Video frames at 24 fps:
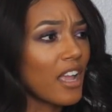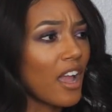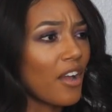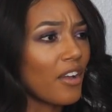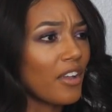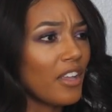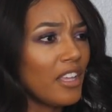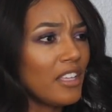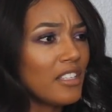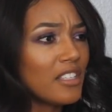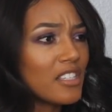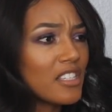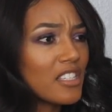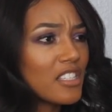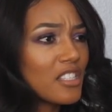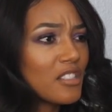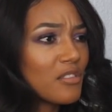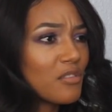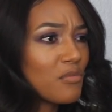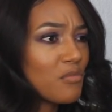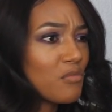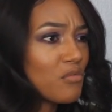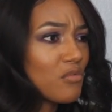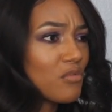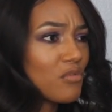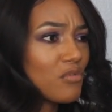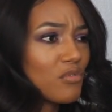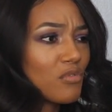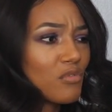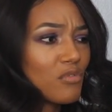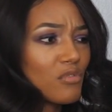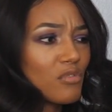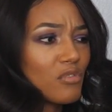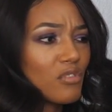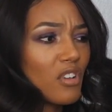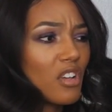how he just
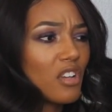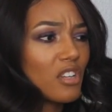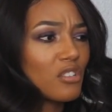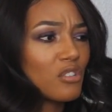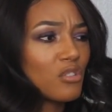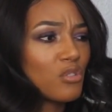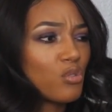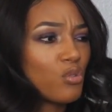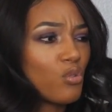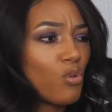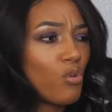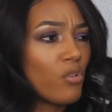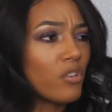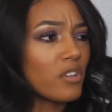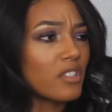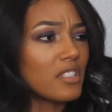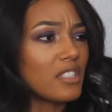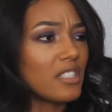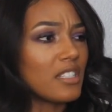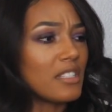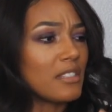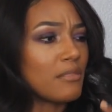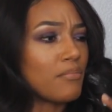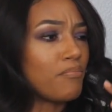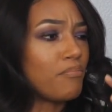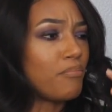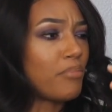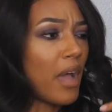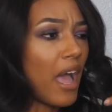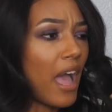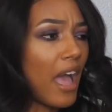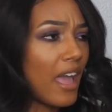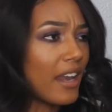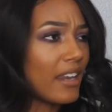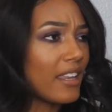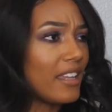contorts his
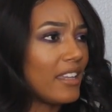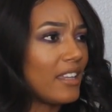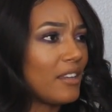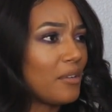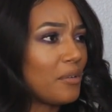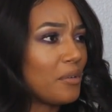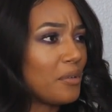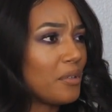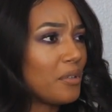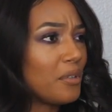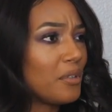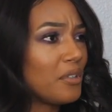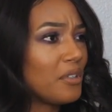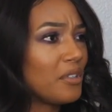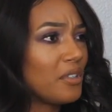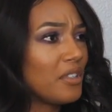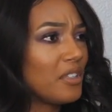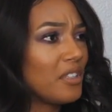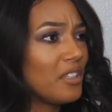body